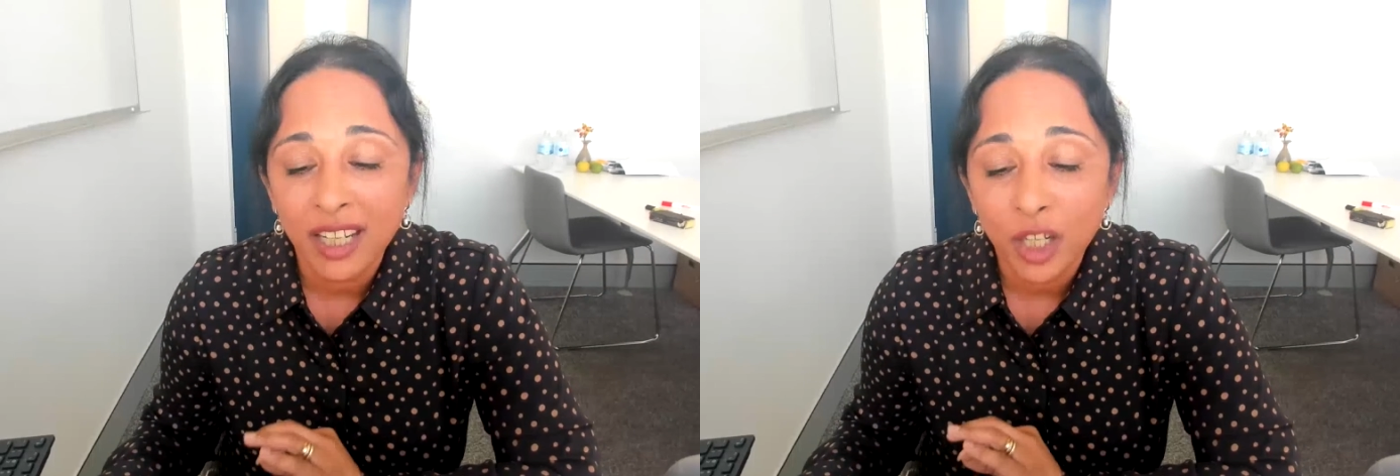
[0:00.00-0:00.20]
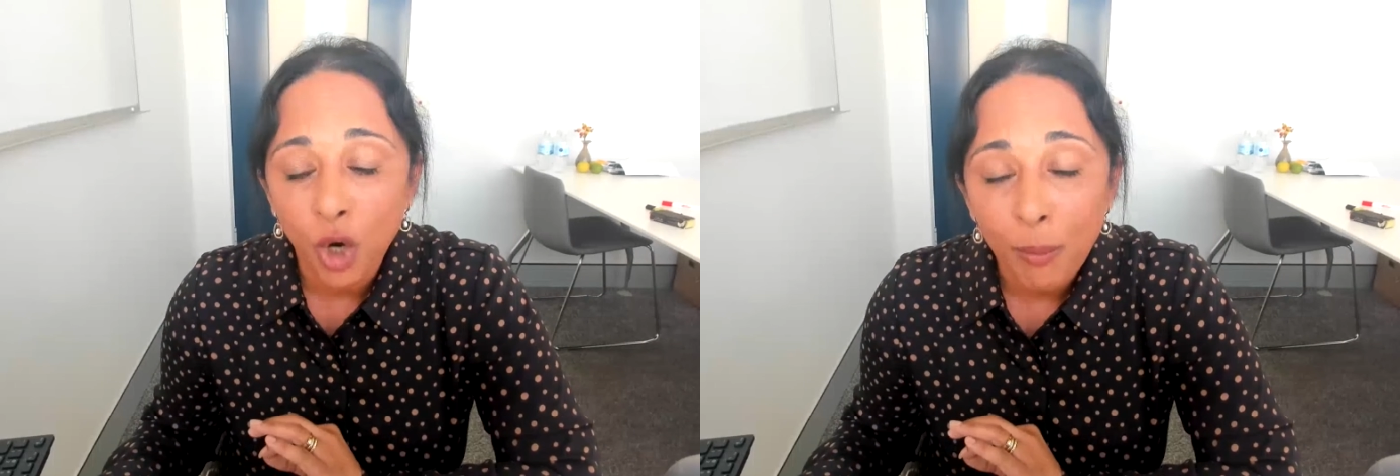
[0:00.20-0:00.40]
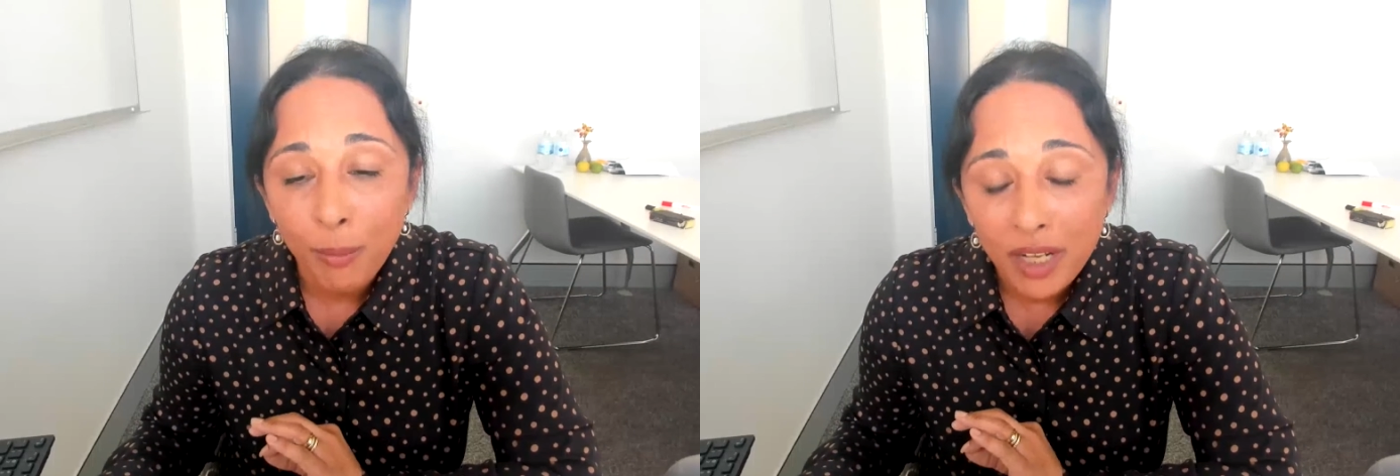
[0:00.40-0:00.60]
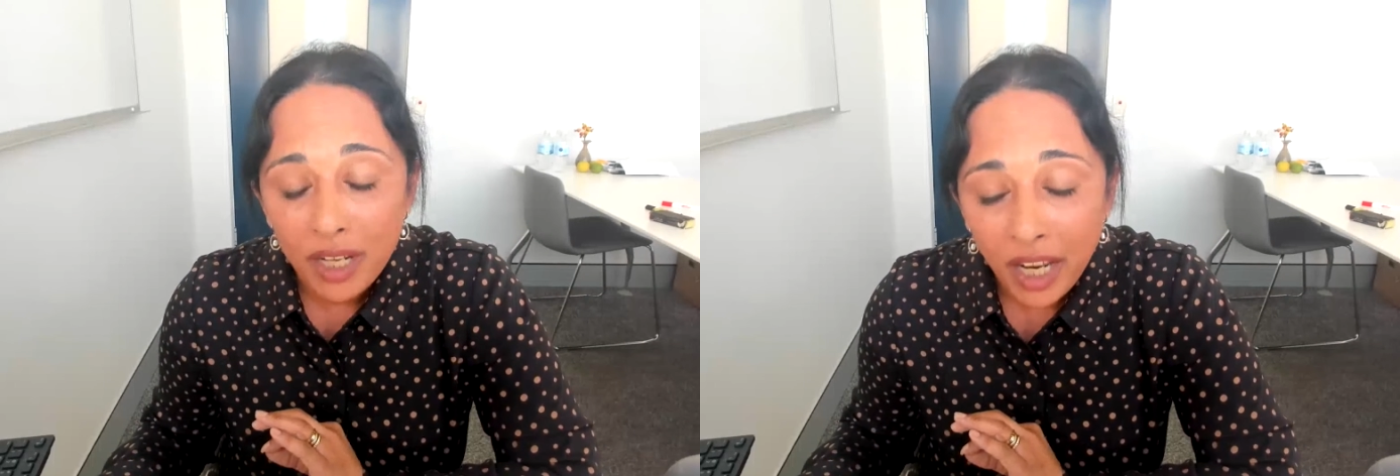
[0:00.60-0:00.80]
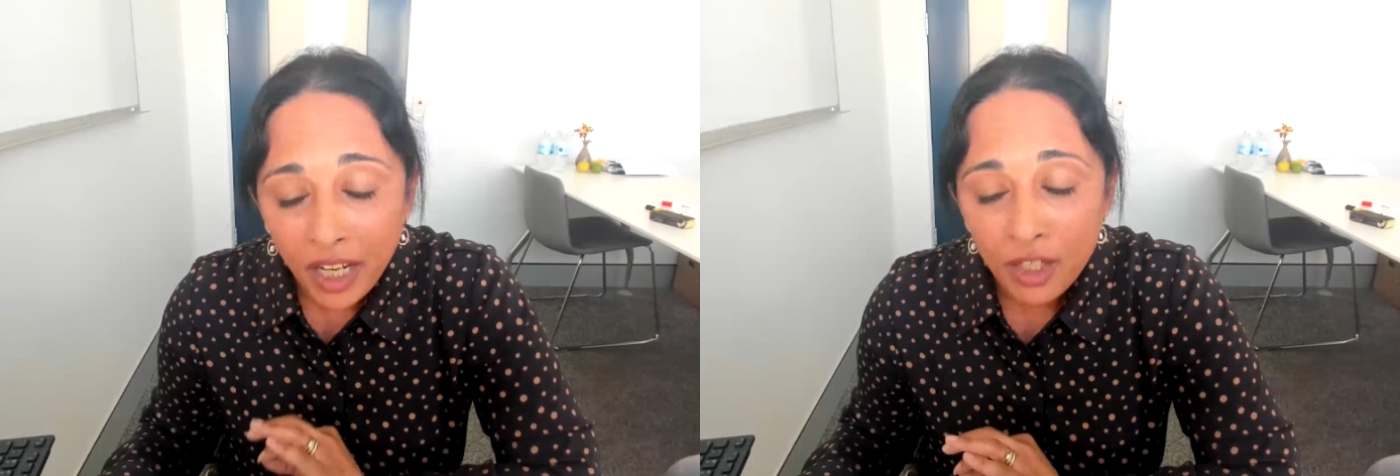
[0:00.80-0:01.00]
that in
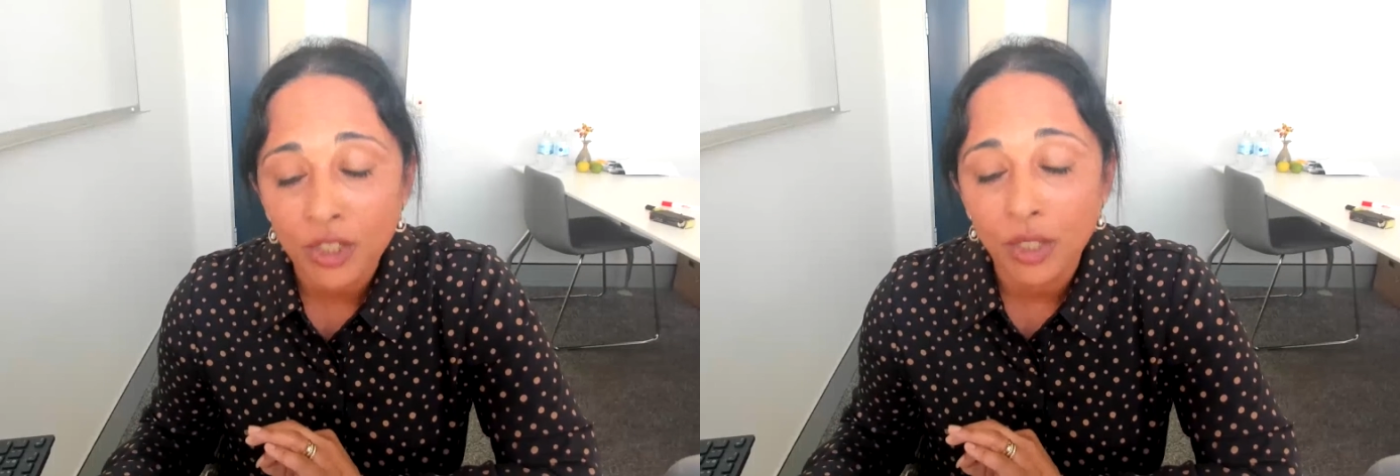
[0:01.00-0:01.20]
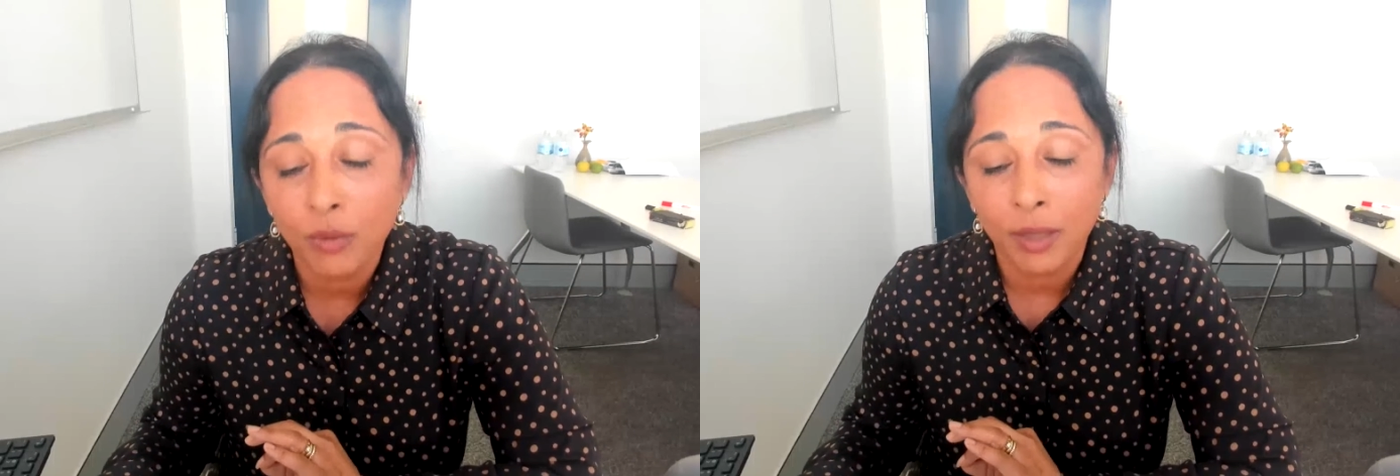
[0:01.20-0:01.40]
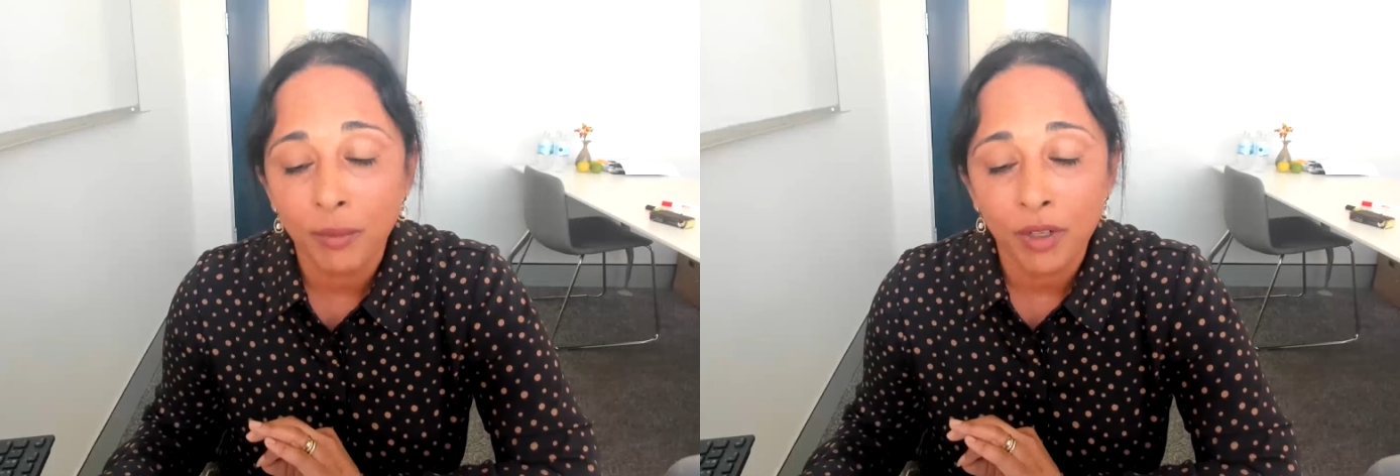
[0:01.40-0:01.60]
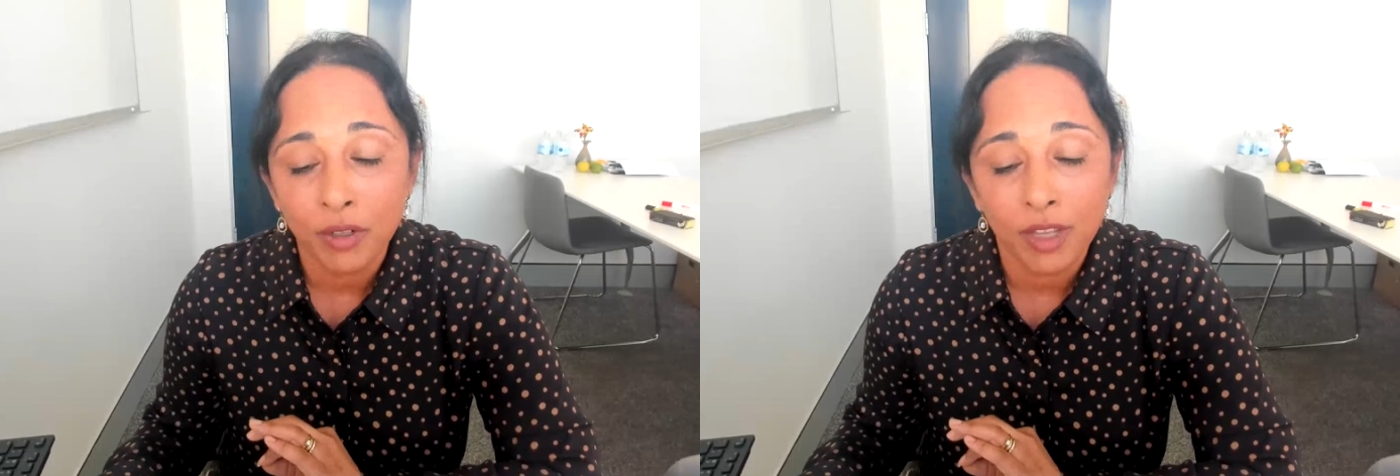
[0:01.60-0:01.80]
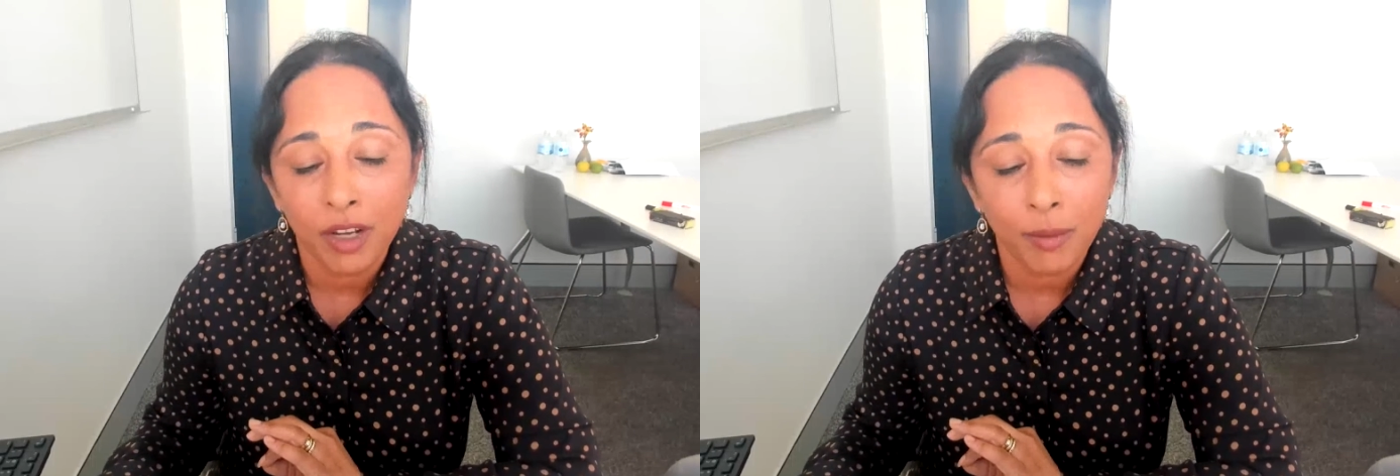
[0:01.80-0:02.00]
combination with
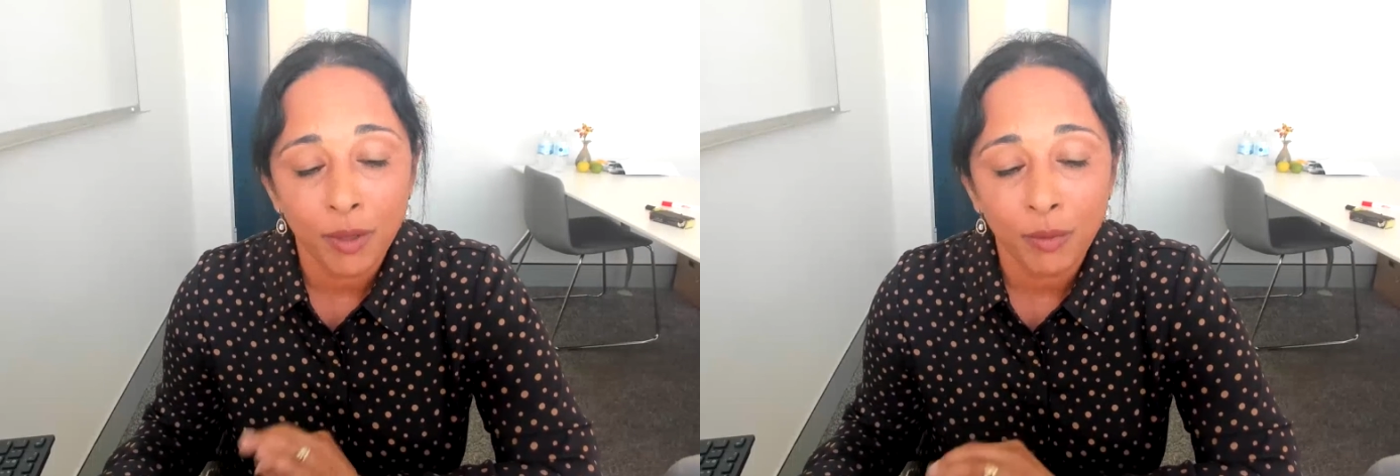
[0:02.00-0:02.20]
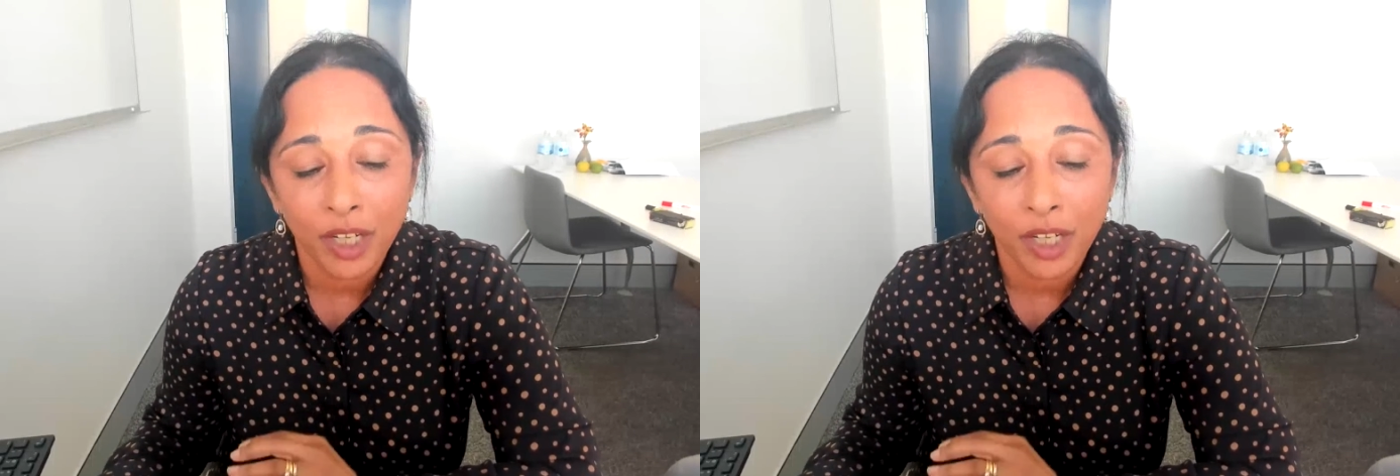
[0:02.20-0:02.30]
immunotherapy